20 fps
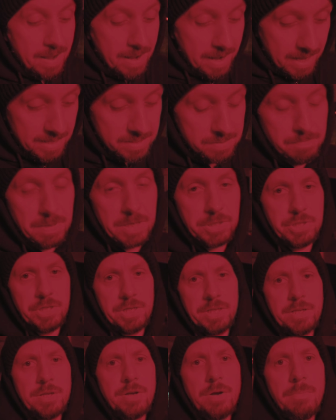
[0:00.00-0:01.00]
as much
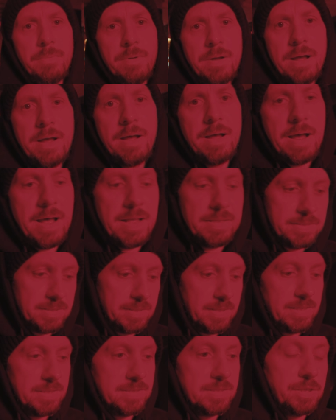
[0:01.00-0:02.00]
income as
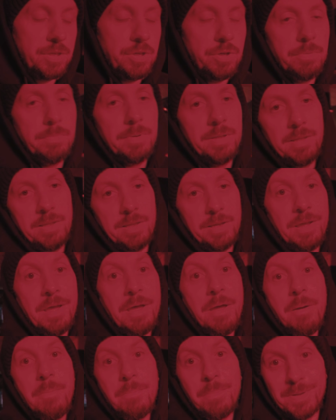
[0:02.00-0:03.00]
it is humanly
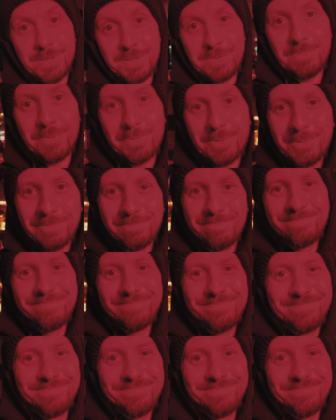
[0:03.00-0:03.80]
possible. One of the